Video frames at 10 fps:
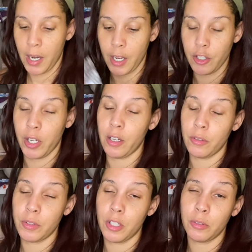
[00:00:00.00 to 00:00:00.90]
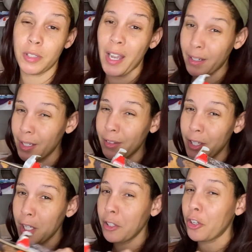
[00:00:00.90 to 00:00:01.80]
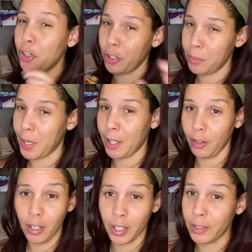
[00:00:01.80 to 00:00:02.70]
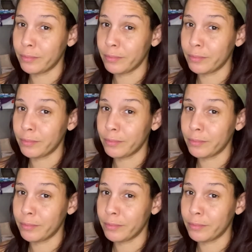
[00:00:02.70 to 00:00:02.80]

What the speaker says: eyeshadow. So technically could make a look.